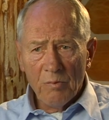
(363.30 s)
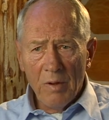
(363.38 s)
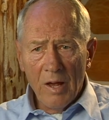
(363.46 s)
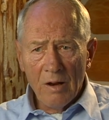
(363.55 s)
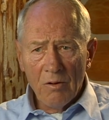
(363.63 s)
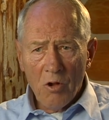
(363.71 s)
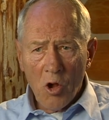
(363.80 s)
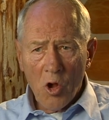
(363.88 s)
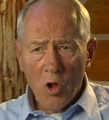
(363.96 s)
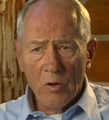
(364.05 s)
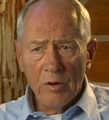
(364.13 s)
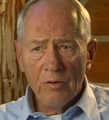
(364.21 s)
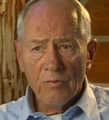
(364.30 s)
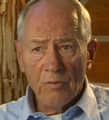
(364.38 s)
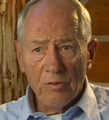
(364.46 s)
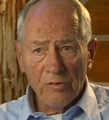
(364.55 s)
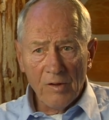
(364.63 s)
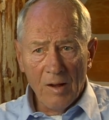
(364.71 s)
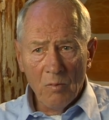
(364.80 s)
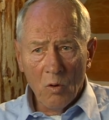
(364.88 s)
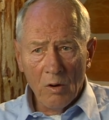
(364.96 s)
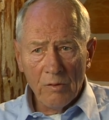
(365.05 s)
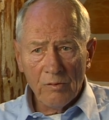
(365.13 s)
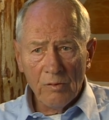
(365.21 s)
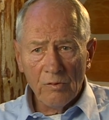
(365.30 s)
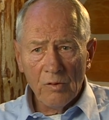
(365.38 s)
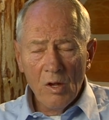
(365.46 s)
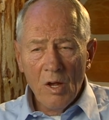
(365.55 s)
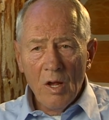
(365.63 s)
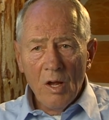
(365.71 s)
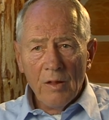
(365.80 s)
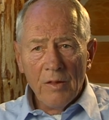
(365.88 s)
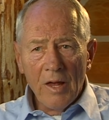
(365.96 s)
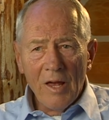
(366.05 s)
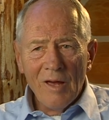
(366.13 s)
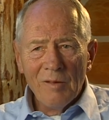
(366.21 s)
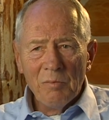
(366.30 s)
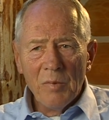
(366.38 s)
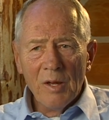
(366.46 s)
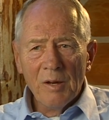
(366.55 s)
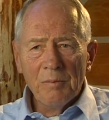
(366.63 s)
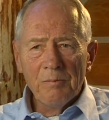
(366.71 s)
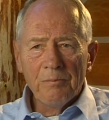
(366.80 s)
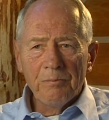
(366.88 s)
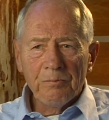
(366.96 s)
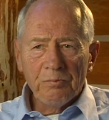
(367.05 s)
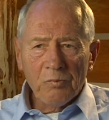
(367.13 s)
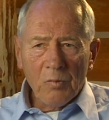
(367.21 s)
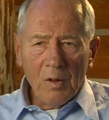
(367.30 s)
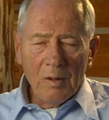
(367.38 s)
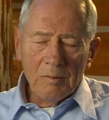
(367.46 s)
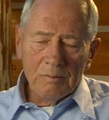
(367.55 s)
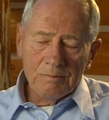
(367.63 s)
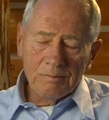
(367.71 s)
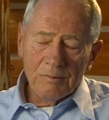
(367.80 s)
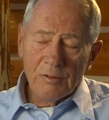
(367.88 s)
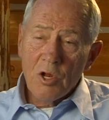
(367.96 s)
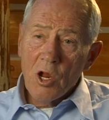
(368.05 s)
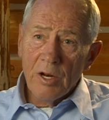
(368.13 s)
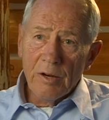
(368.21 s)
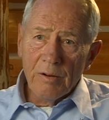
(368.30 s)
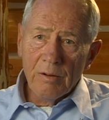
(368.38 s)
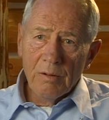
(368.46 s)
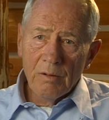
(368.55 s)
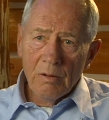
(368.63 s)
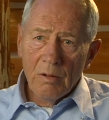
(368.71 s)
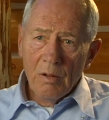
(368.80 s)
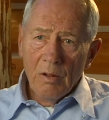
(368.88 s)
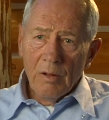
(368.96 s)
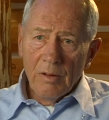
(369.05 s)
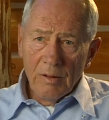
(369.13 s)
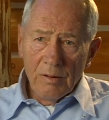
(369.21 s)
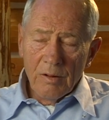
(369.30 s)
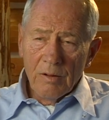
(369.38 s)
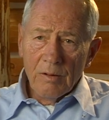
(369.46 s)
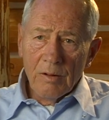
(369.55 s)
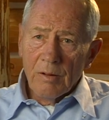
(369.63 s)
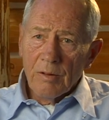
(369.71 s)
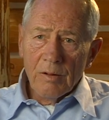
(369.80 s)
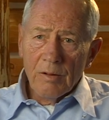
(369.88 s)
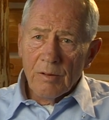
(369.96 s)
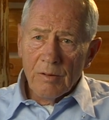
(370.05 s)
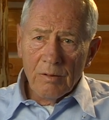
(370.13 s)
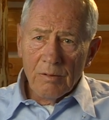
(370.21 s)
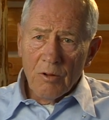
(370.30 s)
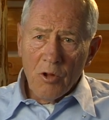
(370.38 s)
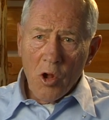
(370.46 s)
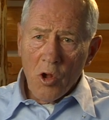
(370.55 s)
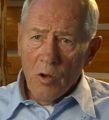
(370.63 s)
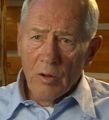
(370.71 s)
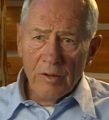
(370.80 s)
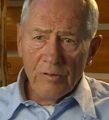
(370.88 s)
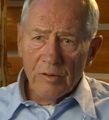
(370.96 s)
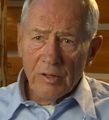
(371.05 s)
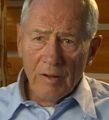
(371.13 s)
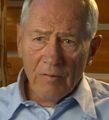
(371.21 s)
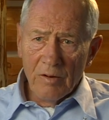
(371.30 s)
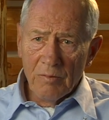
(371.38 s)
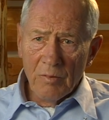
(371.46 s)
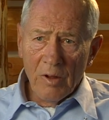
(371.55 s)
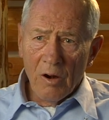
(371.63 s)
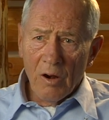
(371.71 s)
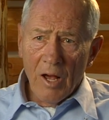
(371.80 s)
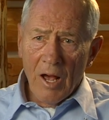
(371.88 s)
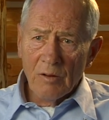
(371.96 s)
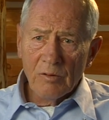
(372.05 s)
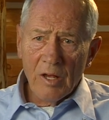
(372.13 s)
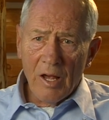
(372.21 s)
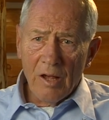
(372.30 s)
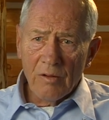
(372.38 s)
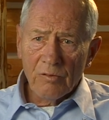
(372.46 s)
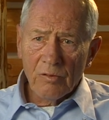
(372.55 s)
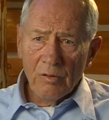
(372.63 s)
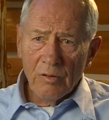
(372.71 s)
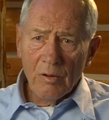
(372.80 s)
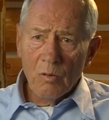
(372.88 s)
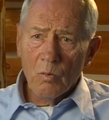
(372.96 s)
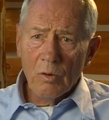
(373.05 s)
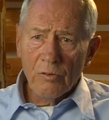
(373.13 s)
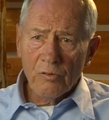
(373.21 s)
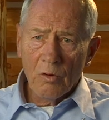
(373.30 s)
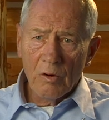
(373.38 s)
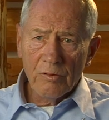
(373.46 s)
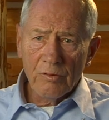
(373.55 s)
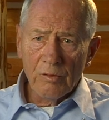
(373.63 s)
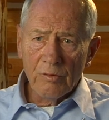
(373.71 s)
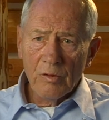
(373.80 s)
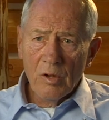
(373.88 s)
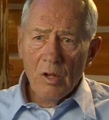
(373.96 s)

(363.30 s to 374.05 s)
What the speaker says: band of Shoshones for some horses. They had been cheated. The Shoshones had given them their outcast, their worst horses.